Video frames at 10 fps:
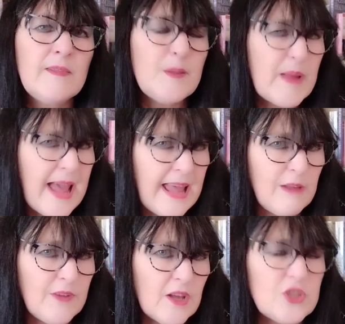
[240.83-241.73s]
the
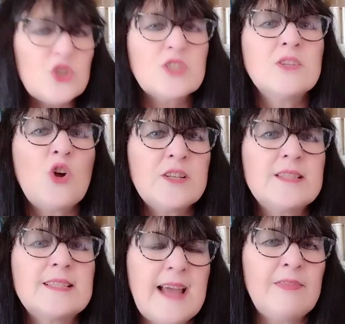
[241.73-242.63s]
behaviour, doesn't
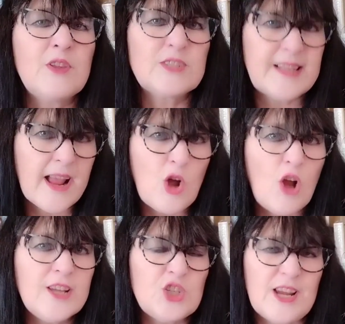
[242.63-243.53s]
understand the
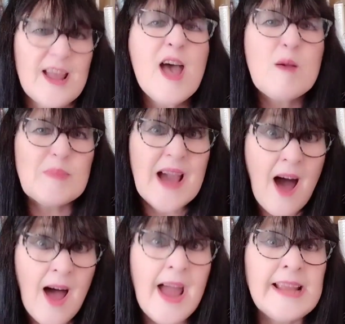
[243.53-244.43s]
psychology
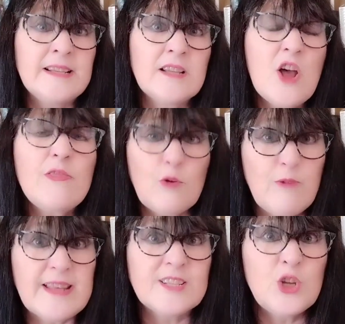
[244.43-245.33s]
behind the
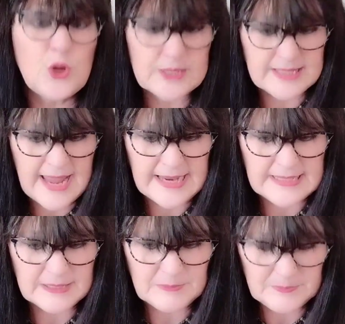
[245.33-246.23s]
reason you stayed.